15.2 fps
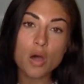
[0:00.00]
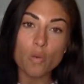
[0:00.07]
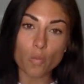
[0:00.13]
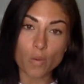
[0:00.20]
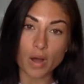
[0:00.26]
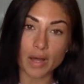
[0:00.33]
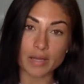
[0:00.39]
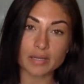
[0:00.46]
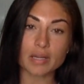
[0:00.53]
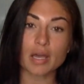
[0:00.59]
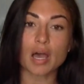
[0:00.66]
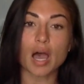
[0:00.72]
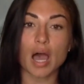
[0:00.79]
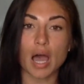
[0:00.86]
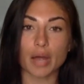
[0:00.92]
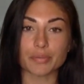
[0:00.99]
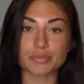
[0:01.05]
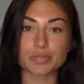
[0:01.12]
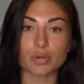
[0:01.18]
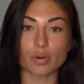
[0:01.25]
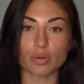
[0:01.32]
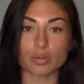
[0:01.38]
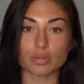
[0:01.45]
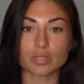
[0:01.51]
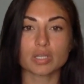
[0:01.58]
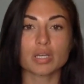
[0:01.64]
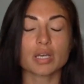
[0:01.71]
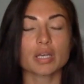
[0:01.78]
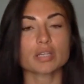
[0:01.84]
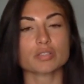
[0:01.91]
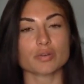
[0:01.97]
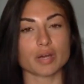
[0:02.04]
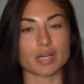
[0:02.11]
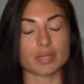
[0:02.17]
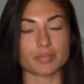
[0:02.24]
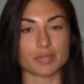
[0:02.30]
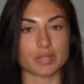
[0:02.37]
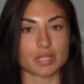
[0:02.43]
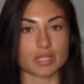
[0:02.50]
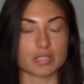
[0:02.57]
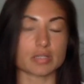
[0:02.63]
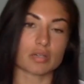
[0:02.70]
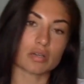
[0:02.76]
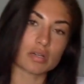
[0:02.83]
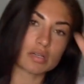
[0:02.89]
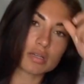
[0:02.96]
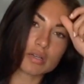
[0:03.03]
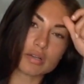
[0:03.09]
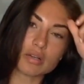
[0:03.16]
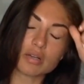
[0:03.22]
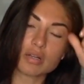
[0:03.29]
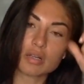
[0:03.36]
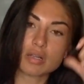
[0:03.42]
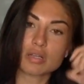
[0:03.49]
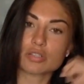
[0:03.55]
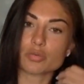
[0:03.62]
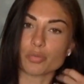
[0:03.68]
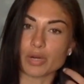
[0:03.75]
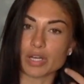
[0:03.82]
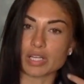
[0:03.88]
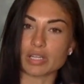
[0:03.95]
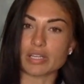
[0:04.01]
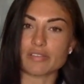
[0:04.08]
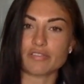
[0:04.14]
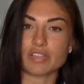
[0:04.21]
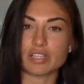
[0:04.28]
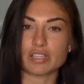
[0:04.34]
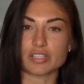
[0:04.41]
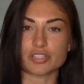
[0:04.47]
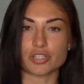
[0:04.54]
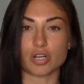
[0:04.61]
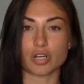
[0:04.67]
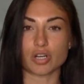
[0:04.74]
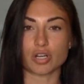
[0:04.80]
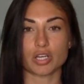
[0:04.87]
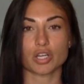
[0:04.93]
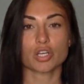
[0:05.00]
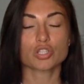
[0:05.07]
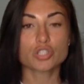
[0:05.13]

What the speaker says: one, I was cold, so I had to put this wrinkly Fila shirt on.